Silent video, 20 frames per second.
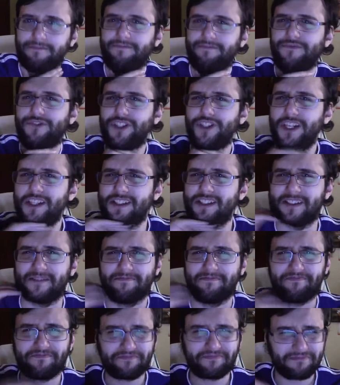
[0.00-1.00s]
Jesus,
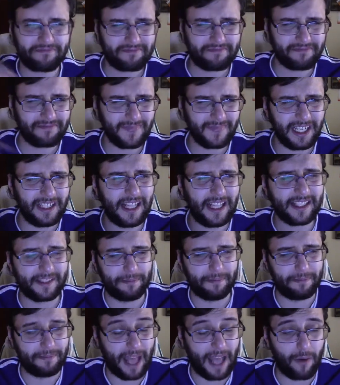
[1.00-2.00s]

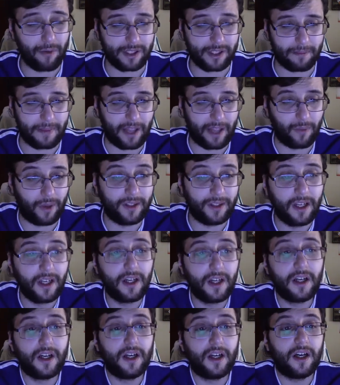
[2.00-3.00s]
that was a bad one.
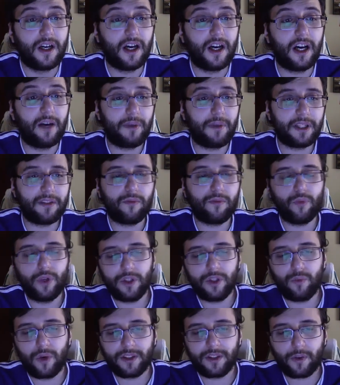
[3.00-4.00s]
But
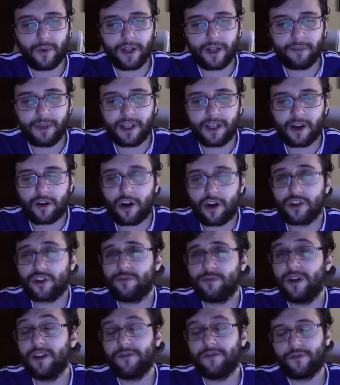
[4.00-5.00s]
with Wonder Red being a
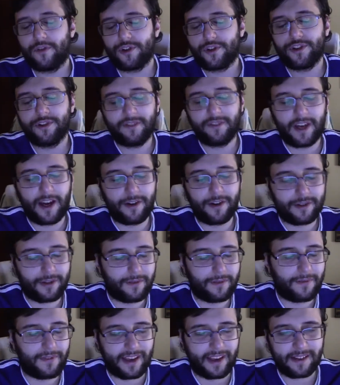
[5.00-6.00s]
costume, unfortunately, I also
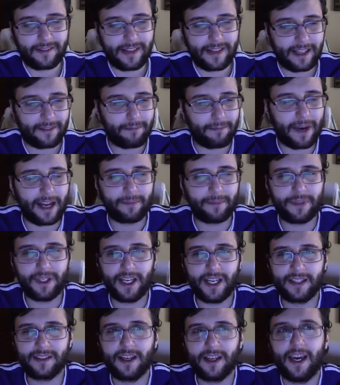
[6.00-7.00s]
think that might be
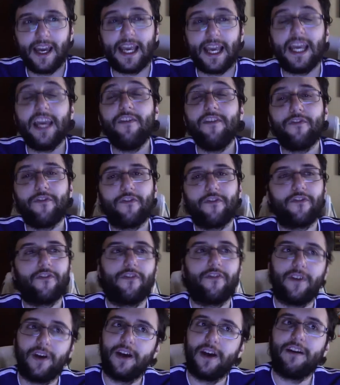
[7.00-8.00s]
it.
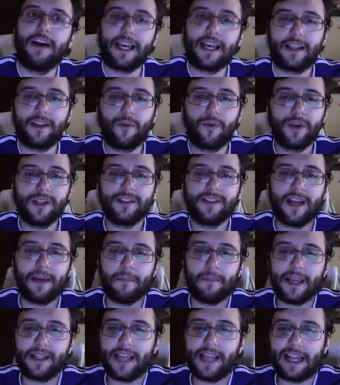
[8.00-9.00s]
If, like, the reason I
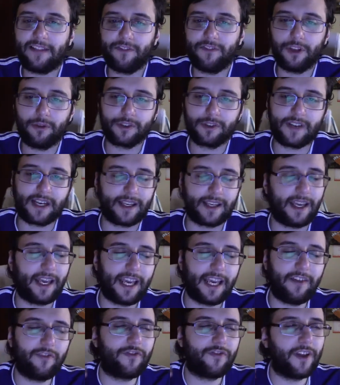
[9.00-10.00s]
made that video was like,
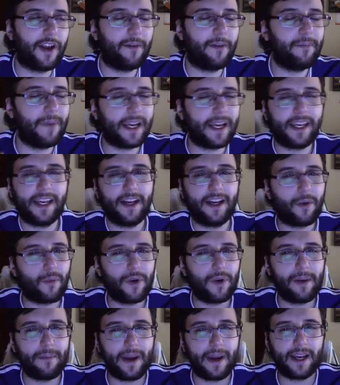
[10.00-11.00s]
if they're making a
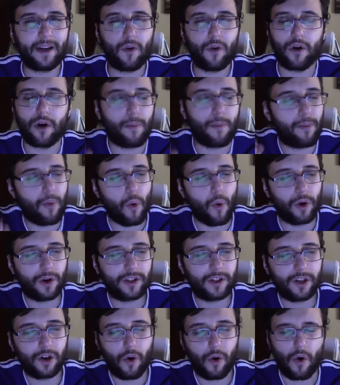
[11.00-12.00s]
remake or a
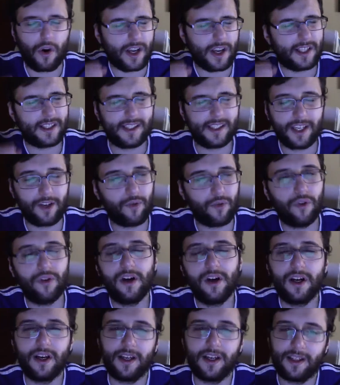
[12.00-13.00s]
port or a
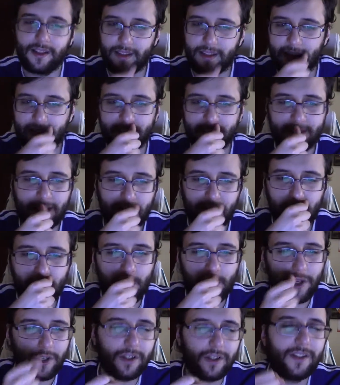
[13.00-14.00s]
sequel, then they
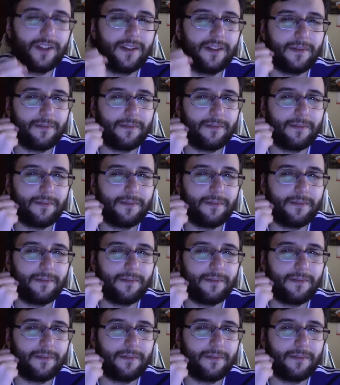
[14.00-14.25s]
could